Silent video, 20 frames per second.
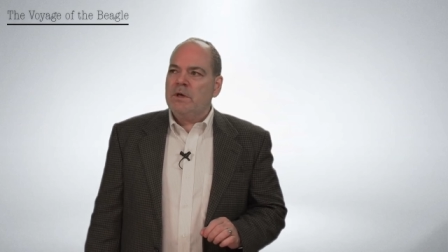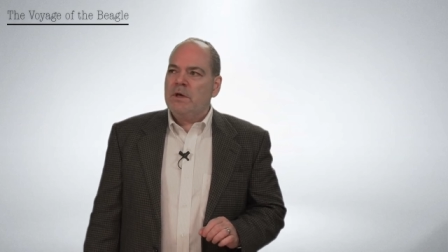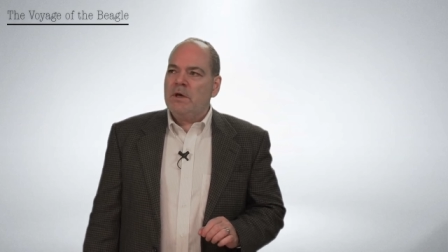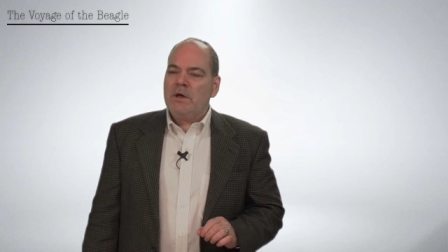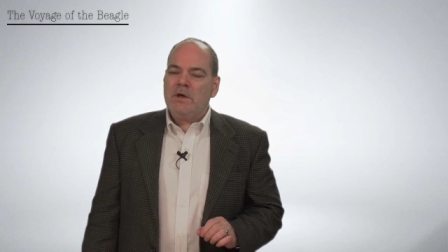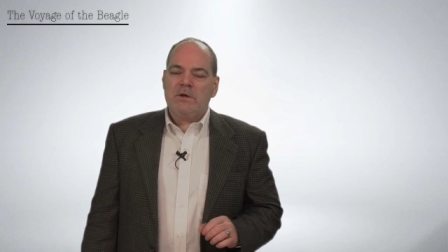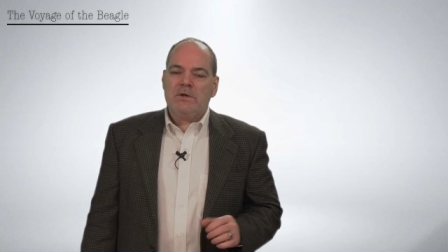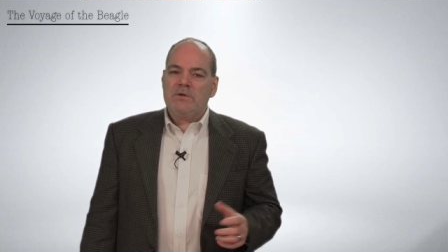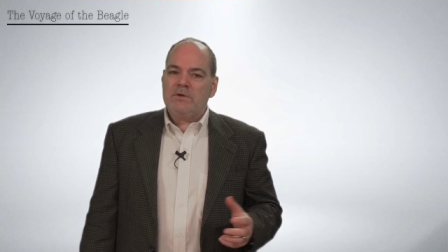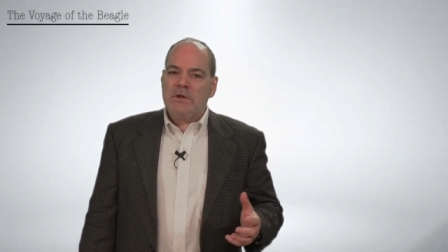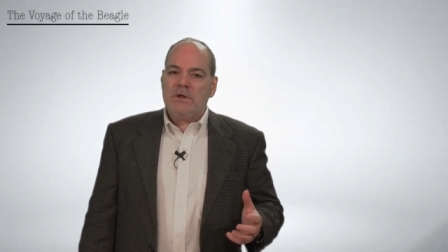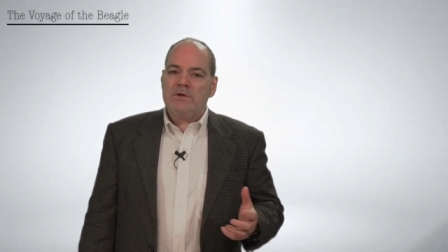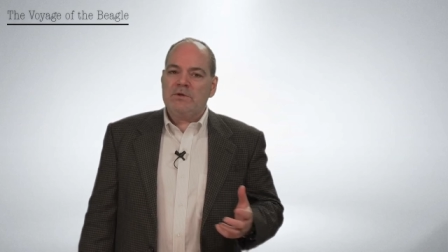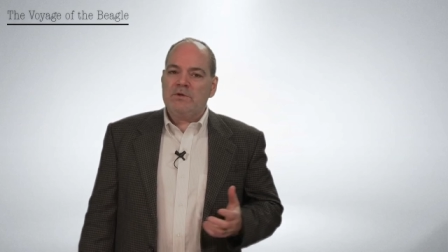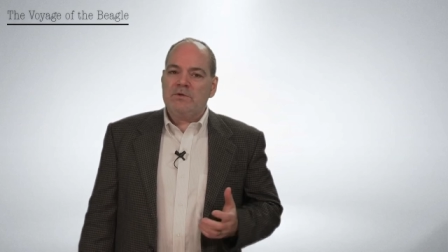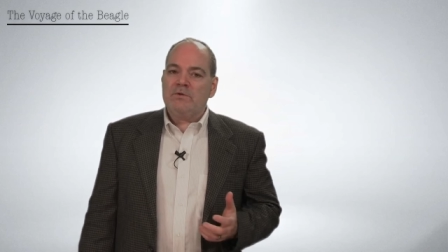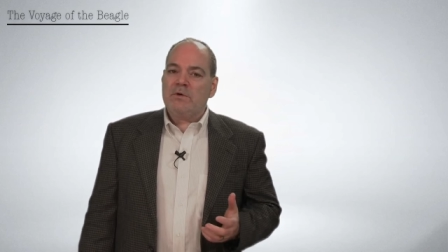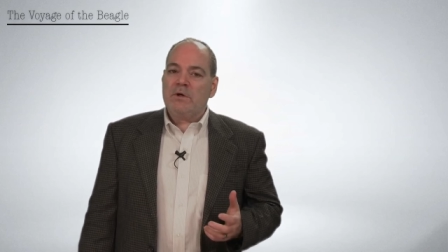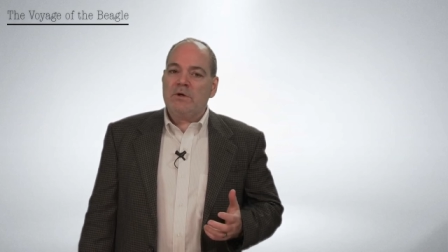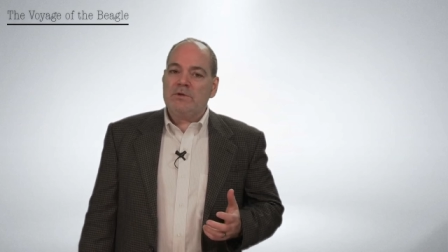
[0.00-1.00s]
It,
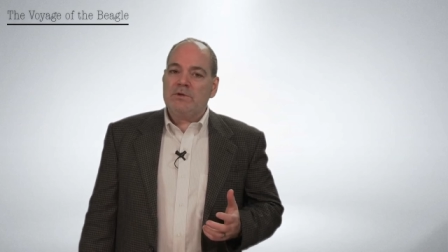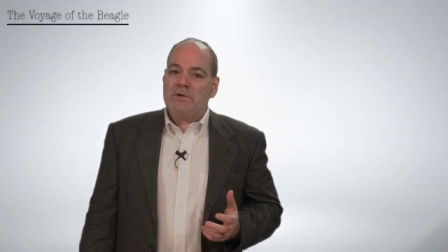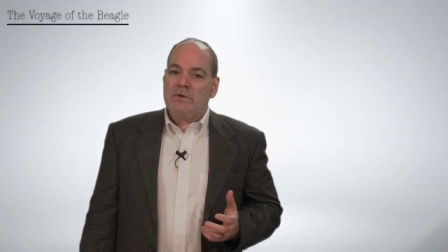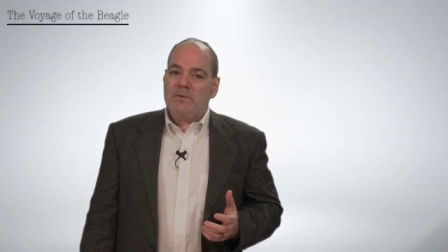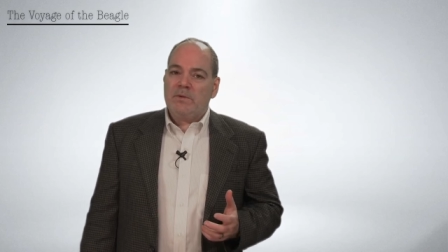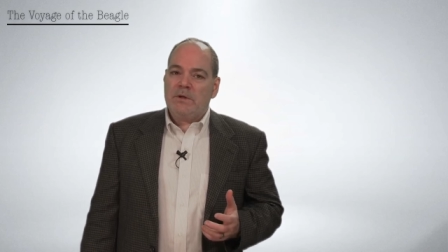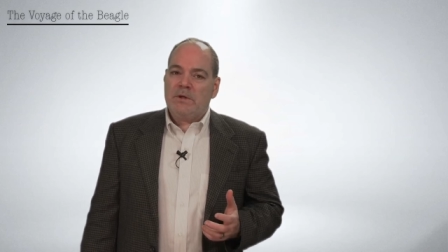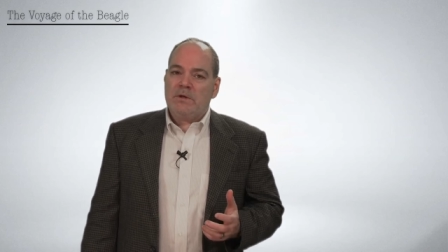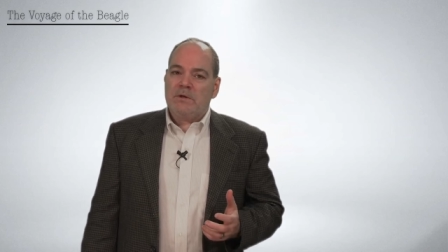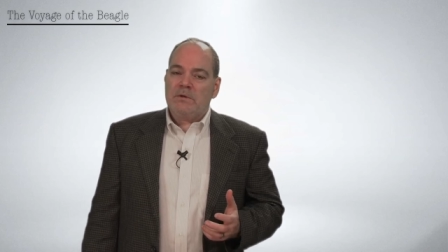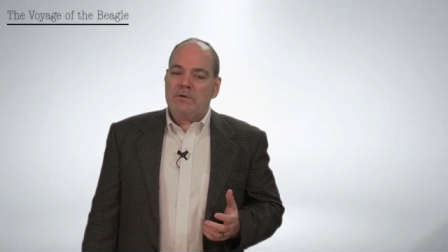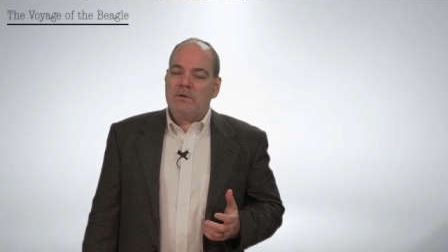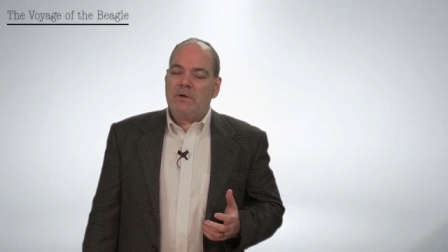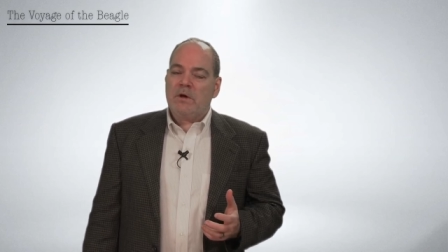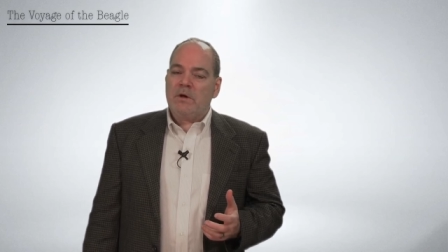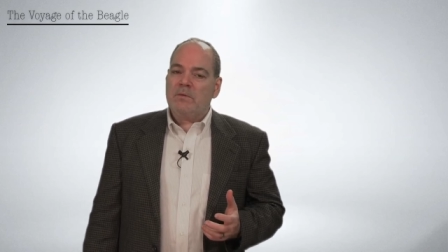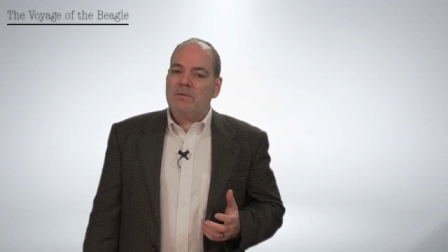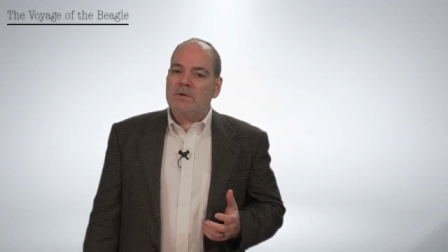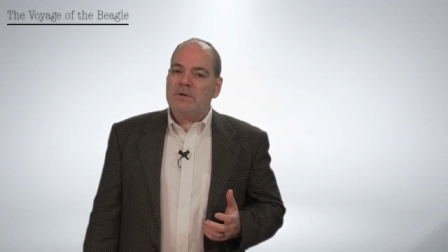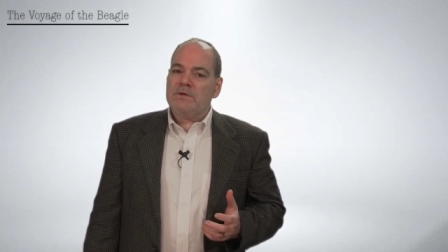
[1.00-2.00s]
it draws you in.
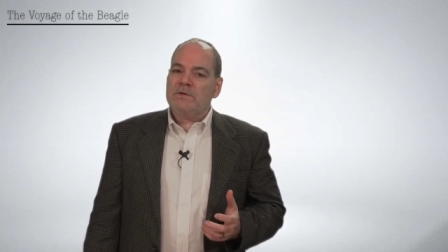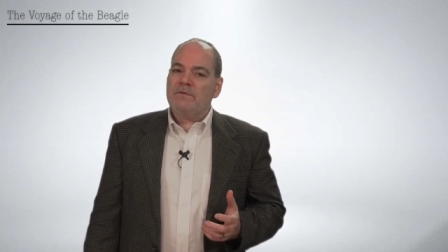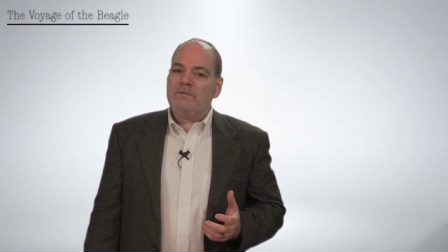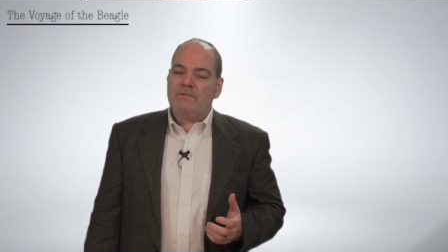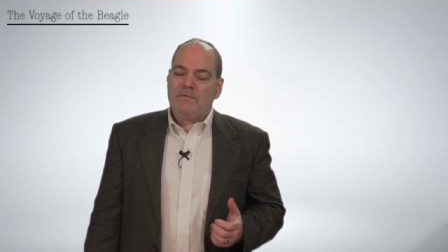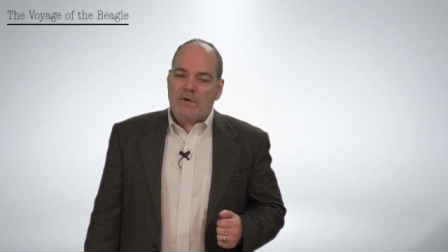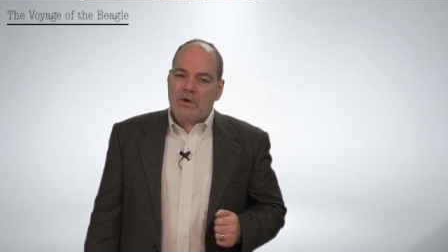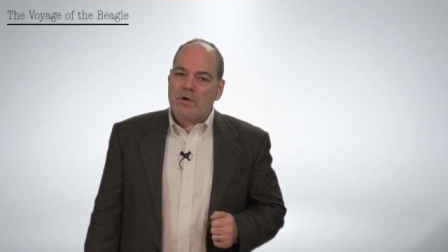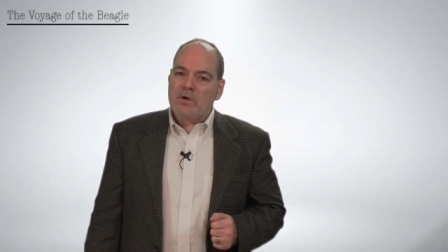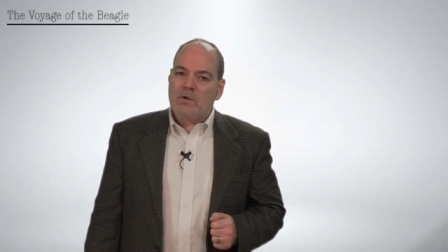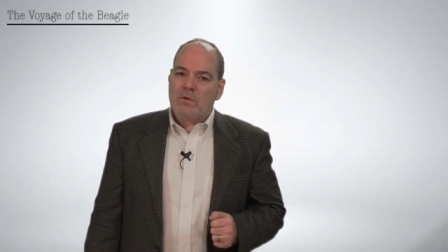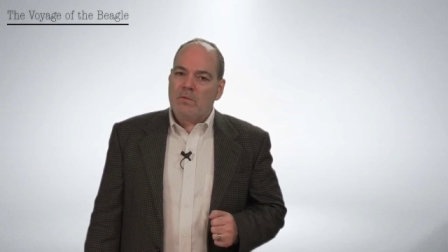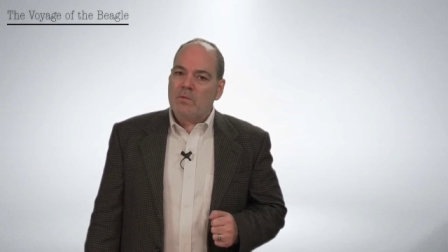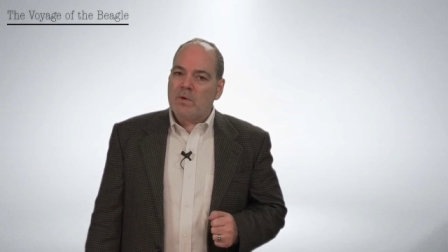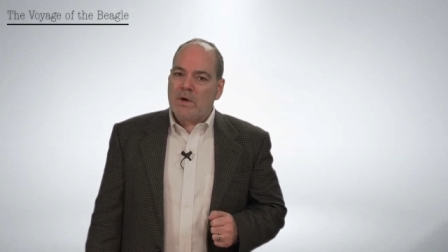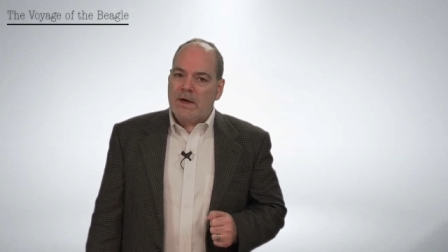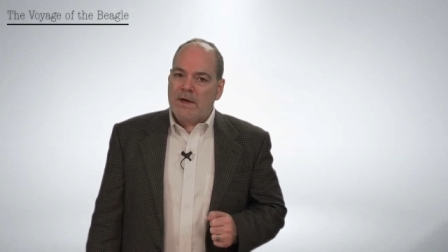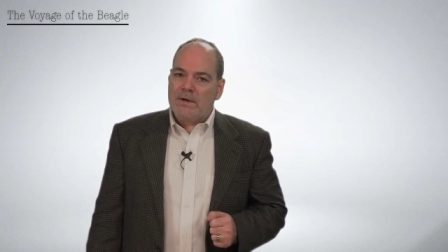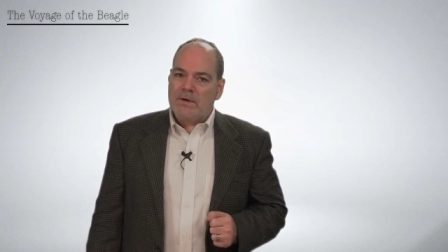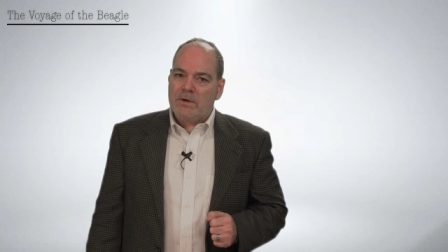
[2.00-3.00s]
Darwin is a very good
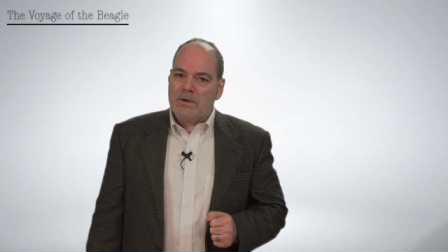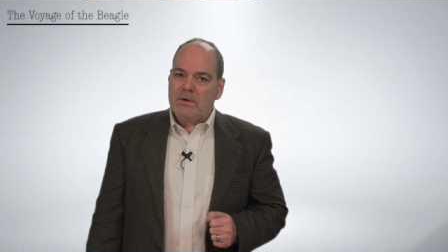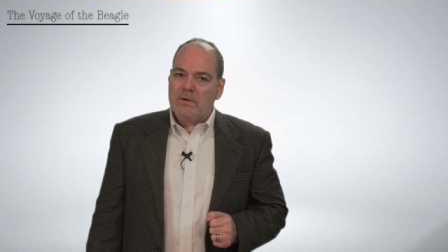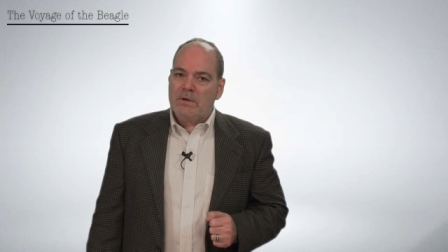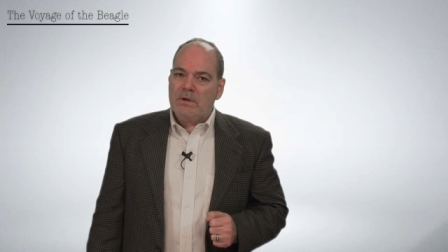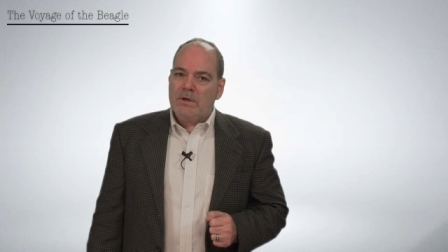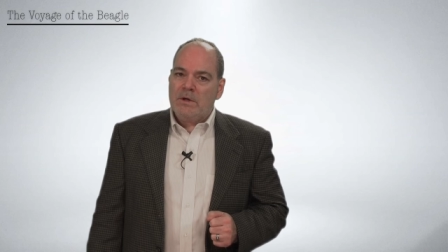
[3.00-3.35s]
writer,